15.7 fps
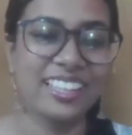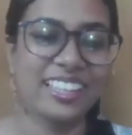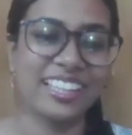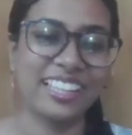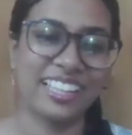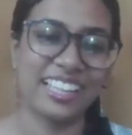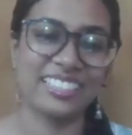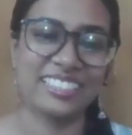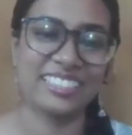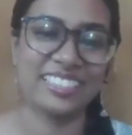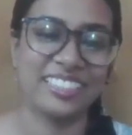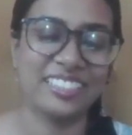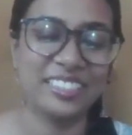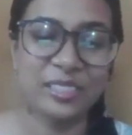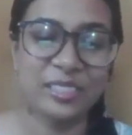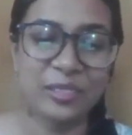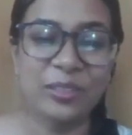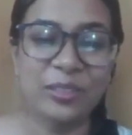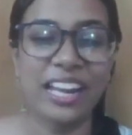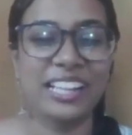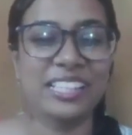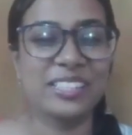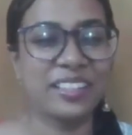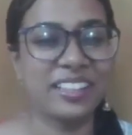Yes, sir. It's so
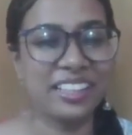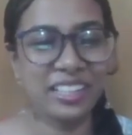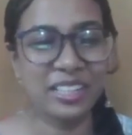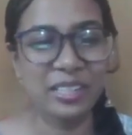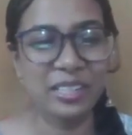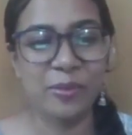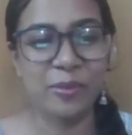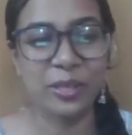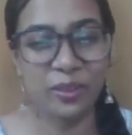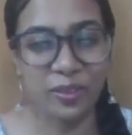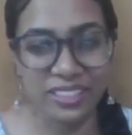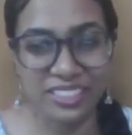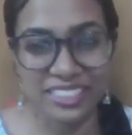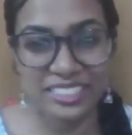nice to hear about all